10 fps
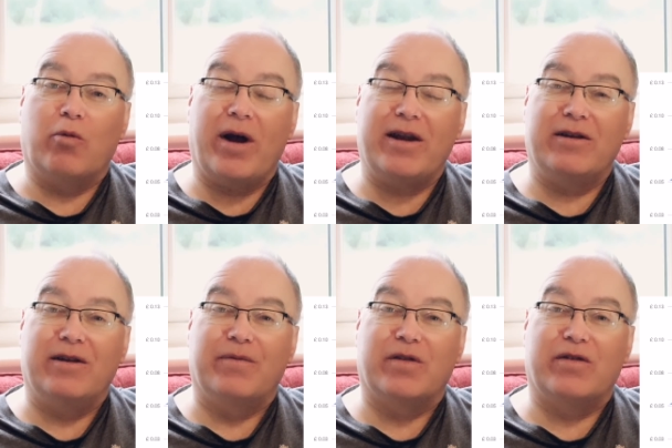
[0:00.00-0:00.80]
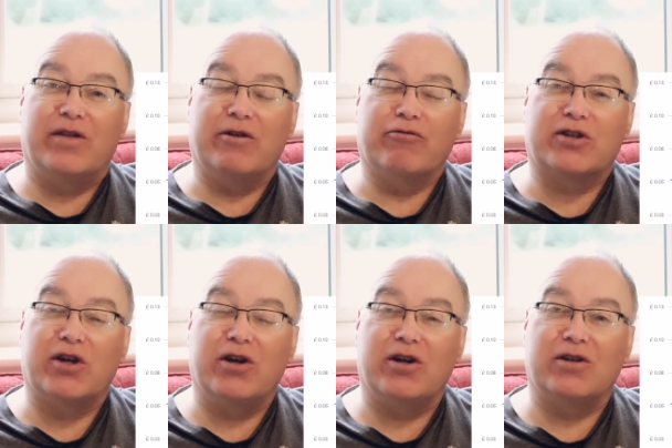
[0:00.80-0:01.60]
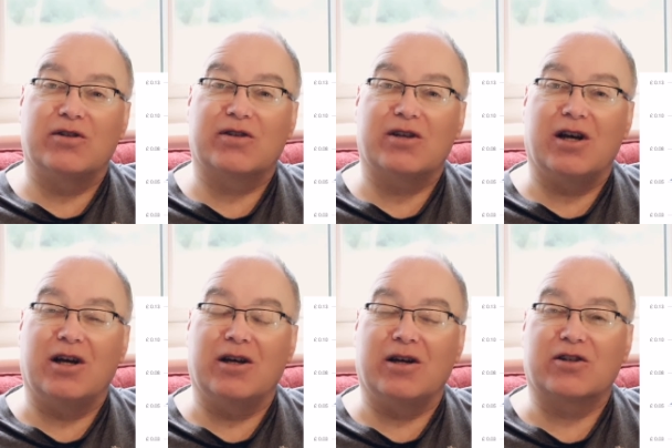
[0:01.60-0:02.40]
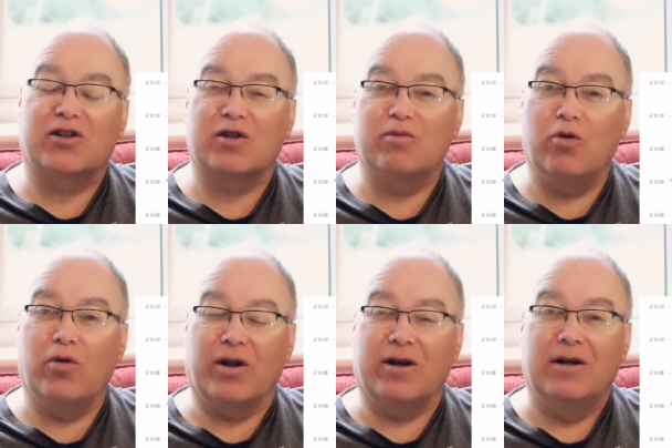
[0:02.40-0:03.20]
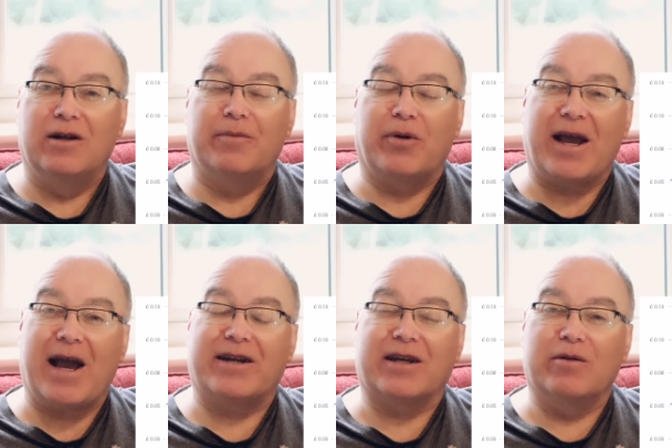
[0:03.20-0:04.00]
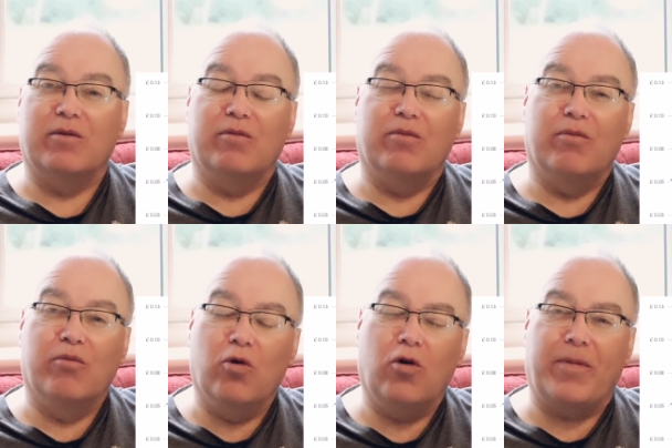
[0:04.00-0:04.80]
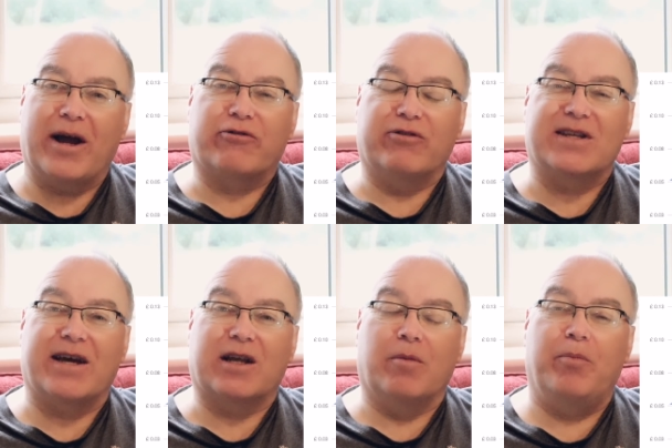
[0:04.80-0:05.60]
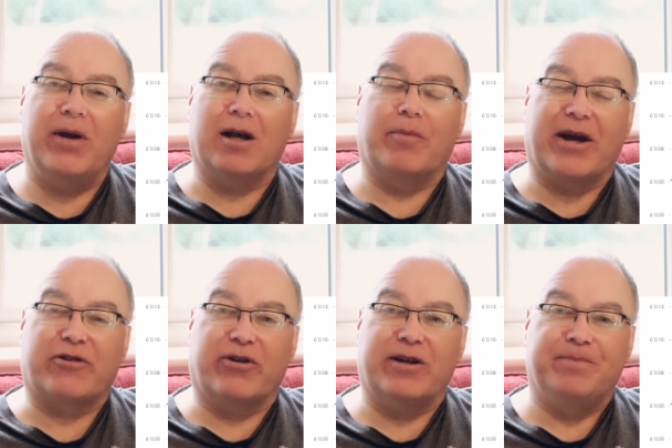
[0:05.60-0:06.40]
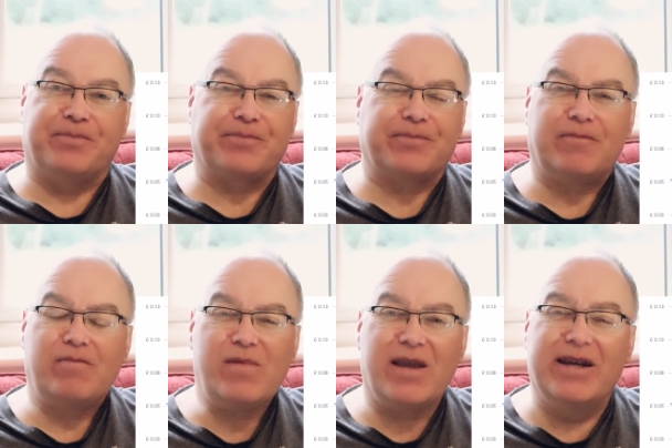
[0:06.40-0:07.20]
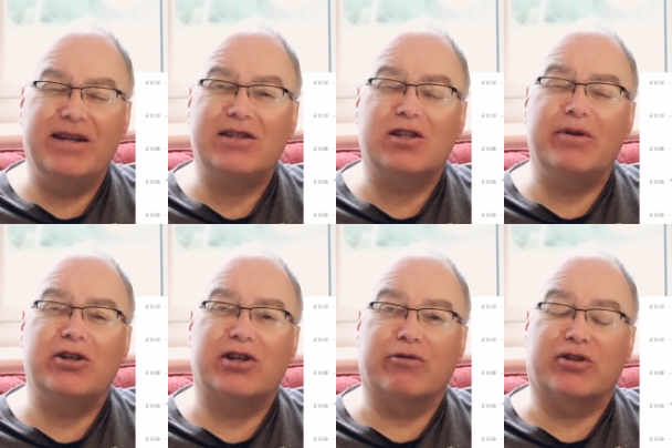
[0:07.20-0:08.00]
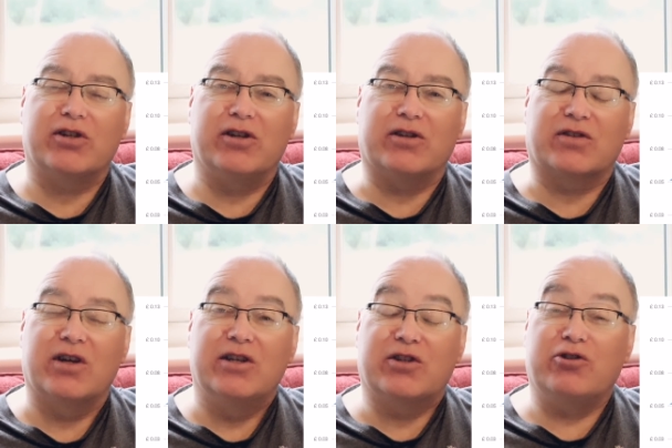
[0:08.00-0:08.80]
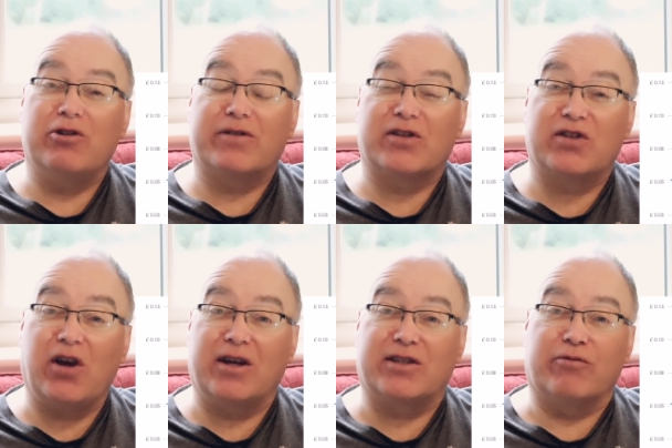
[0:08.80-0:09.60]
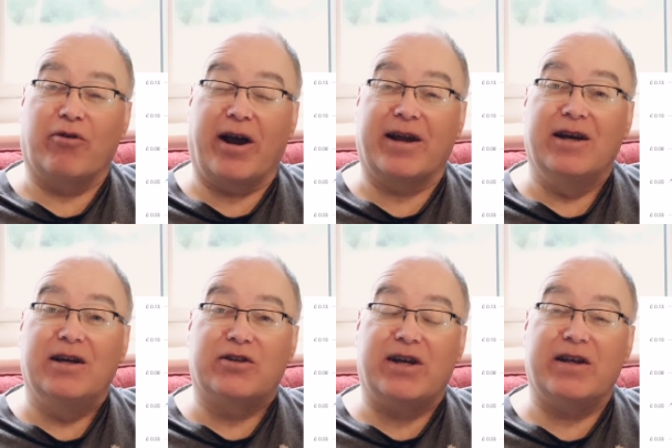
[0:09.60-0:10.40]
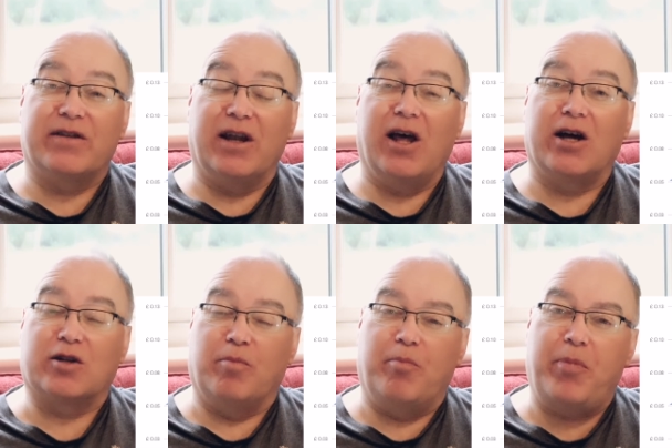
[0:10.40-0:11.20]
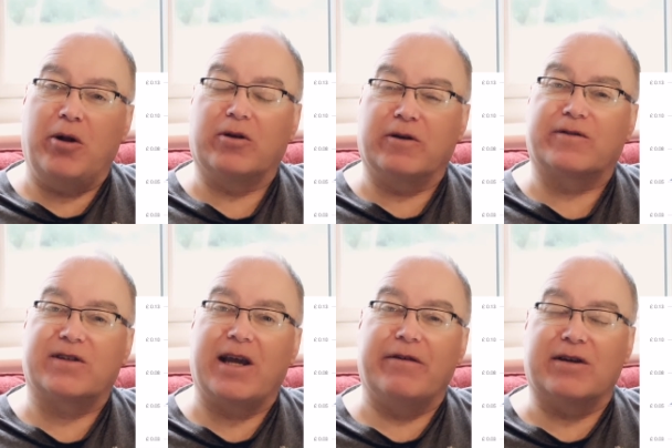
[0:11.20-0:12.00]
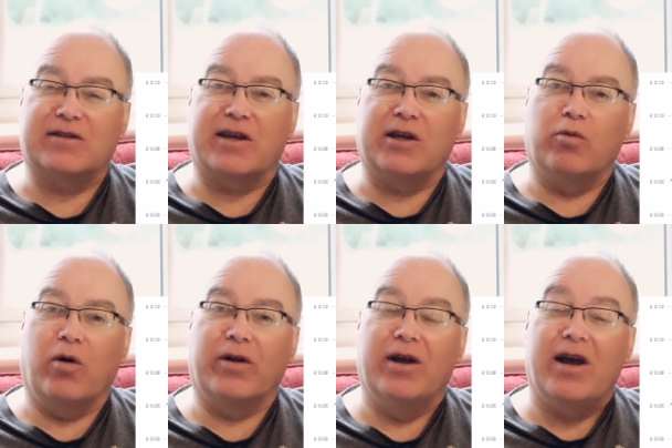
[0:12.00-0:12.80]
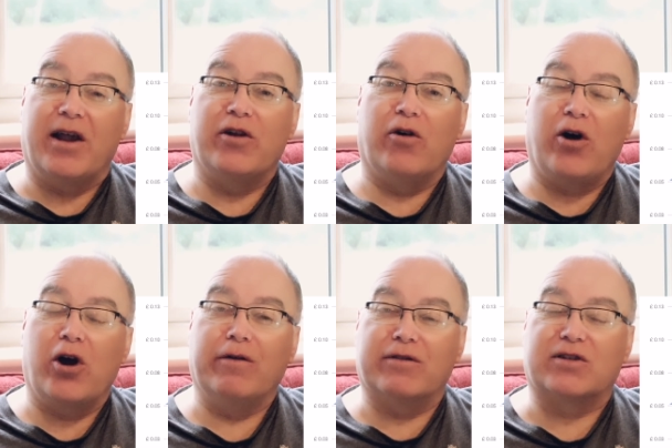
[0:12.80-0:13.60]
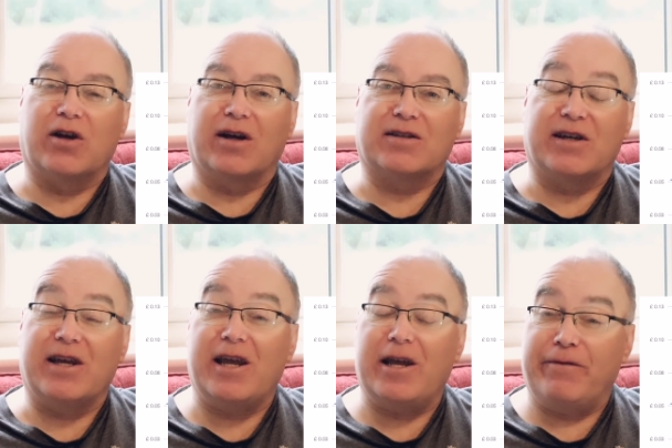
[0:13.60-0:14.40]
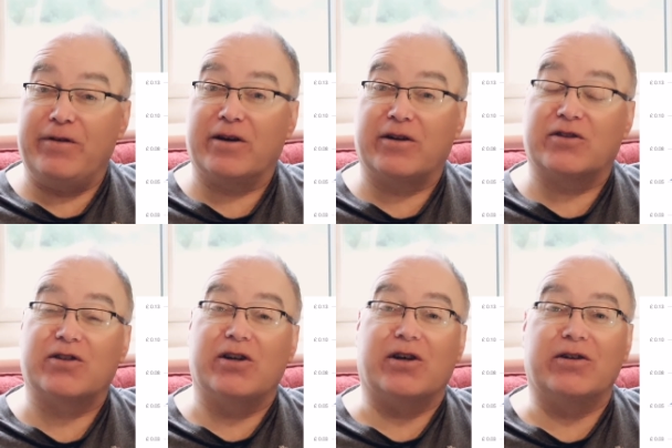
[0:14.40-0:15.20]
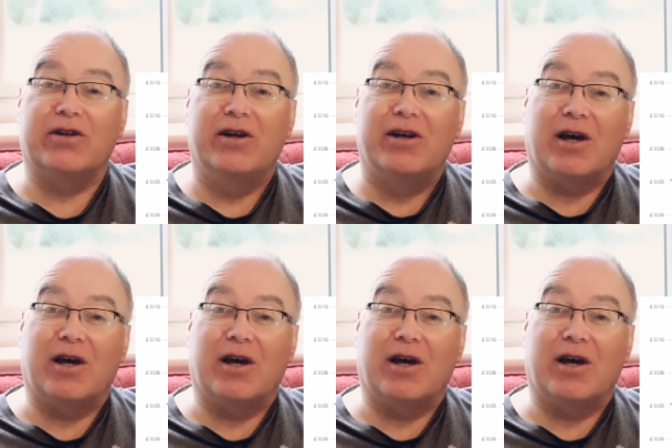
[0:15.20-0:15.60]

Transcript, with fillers: But when the returns are smaller by adding more batteries, adding a bigger battery, it is diminishing returns. So you do have to size it right to hit the large bulk of savings that you want and not oversize it if you're concerned